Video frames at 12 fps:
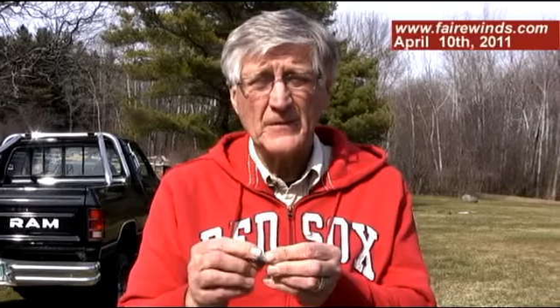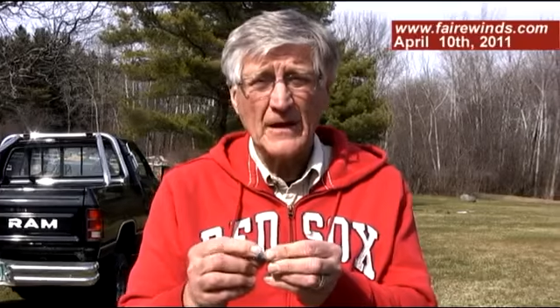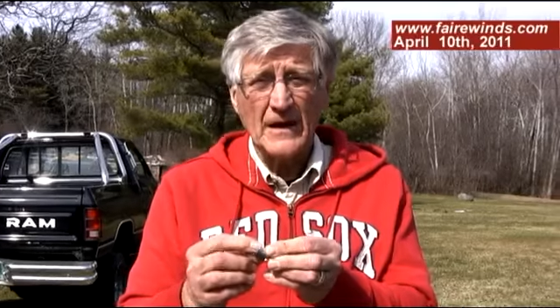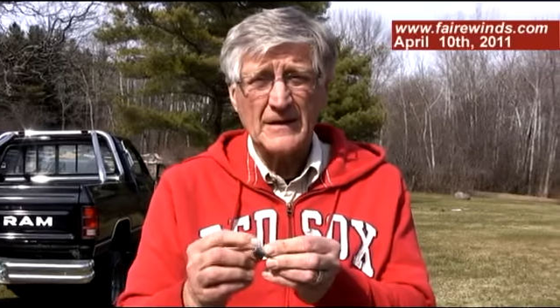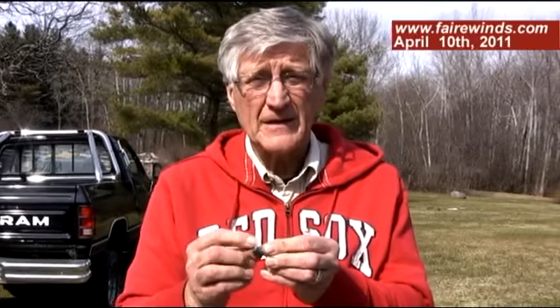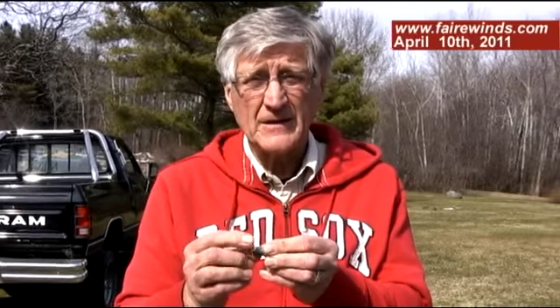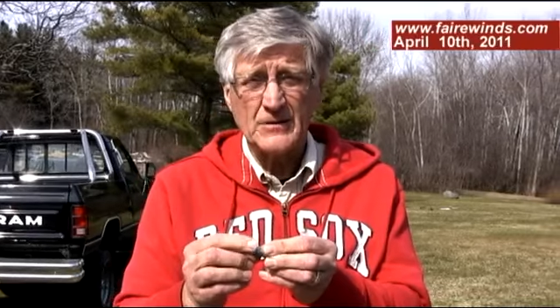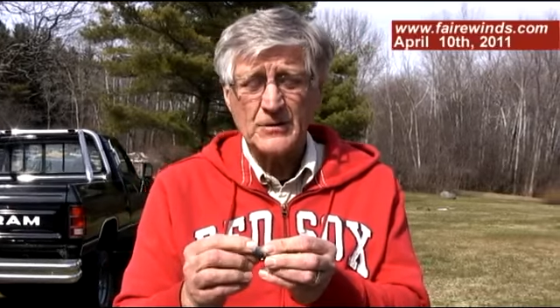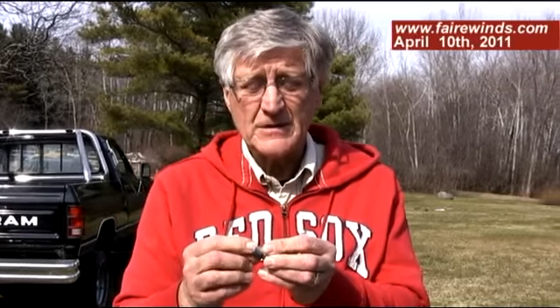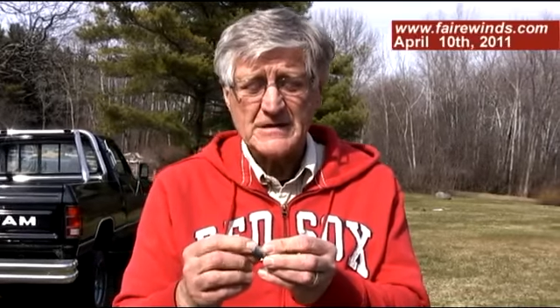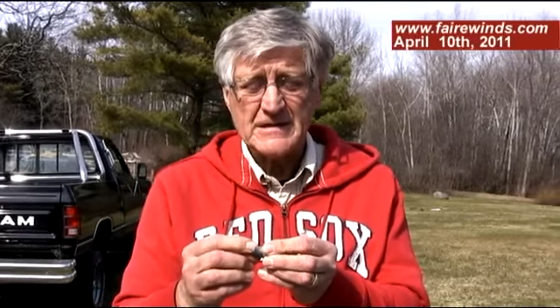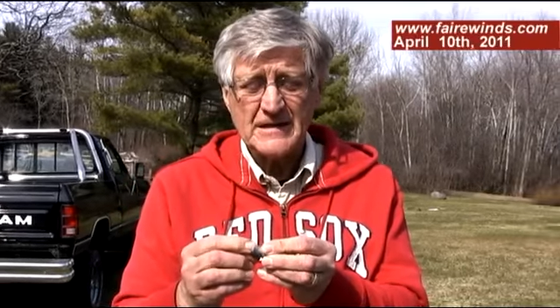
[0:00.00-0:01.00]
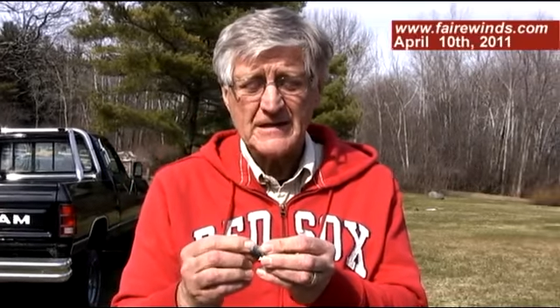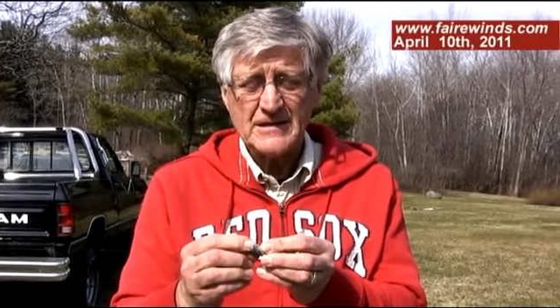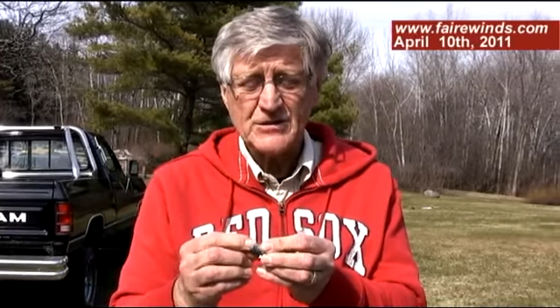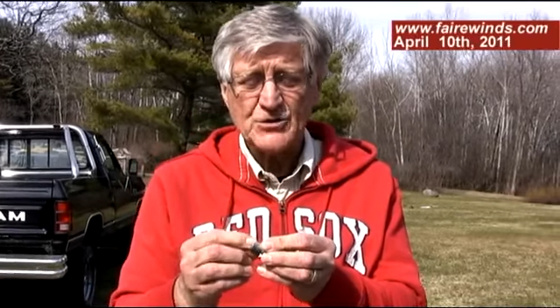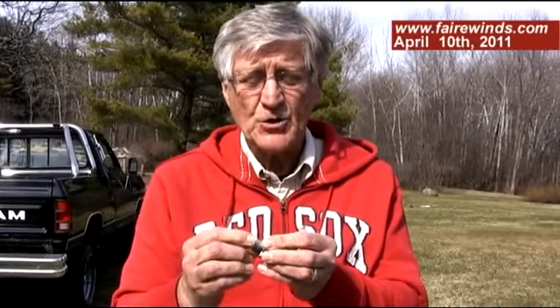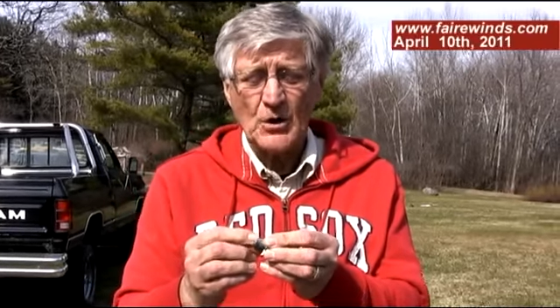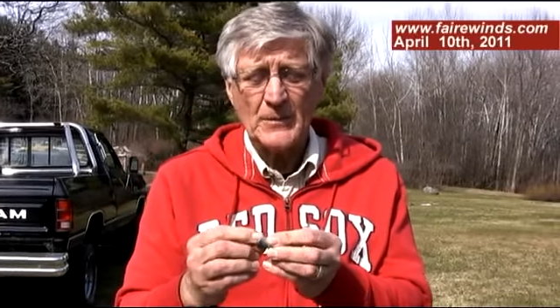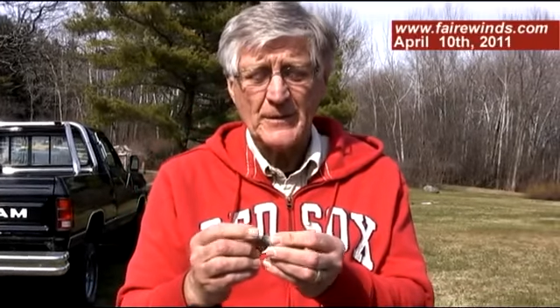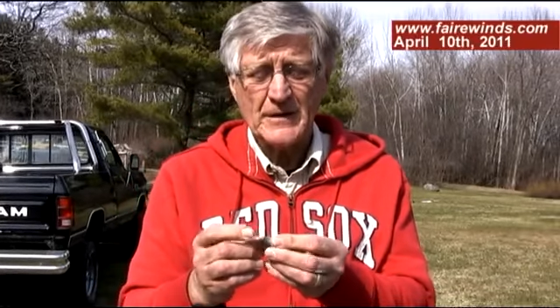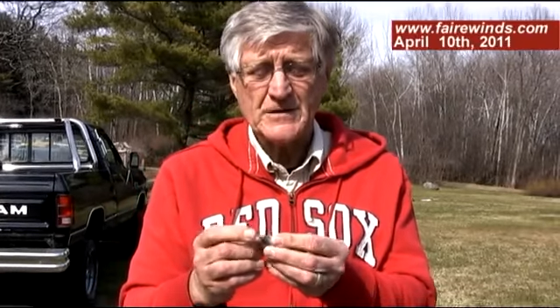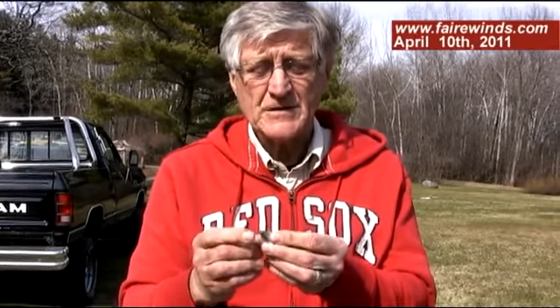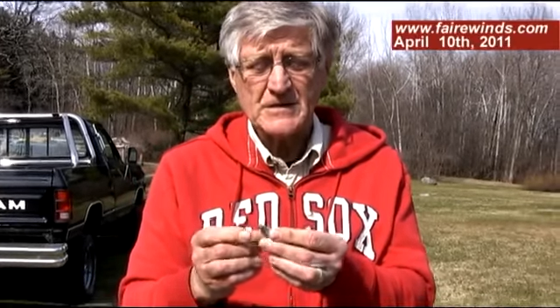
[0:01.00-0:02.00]
I think you could see these sharp
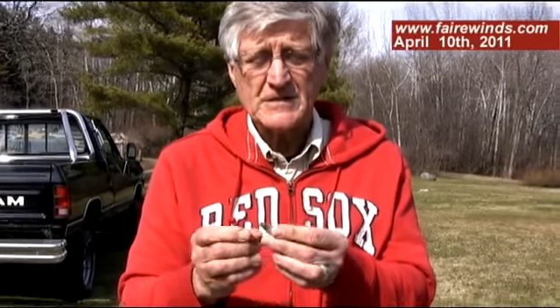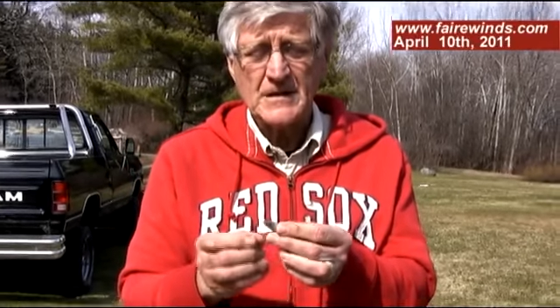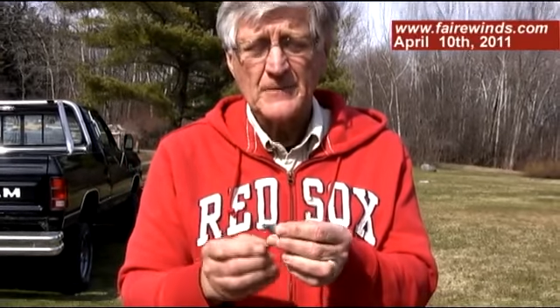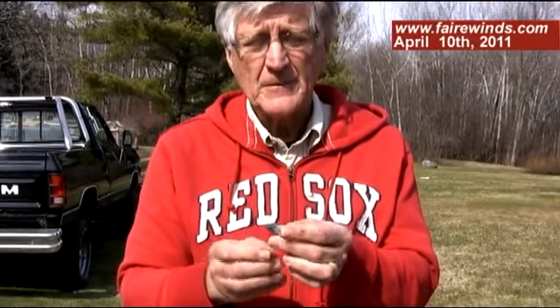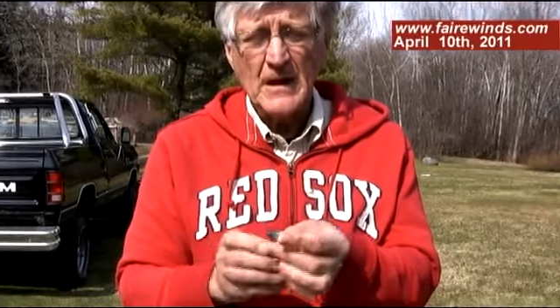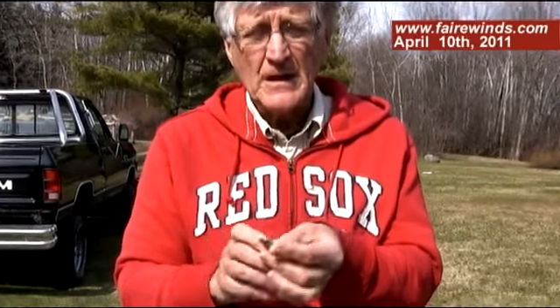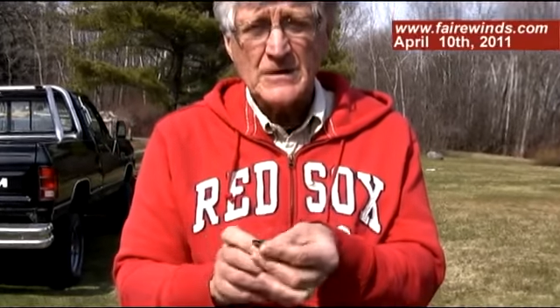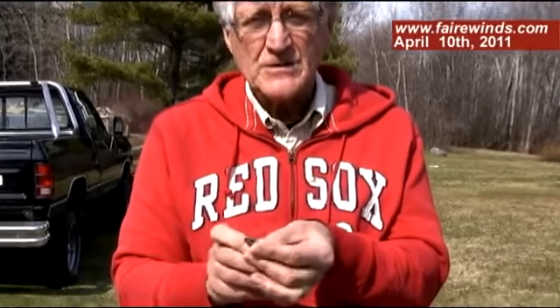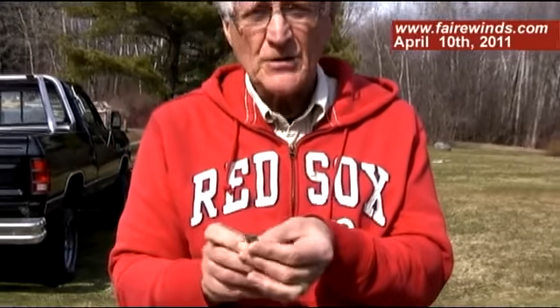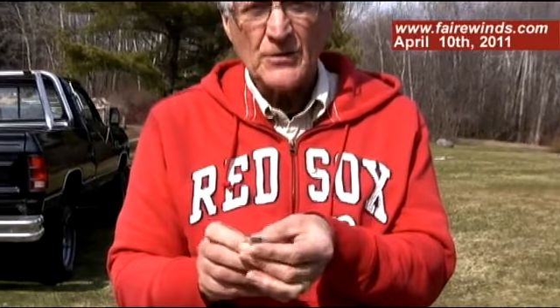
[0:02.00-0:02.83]
edges. So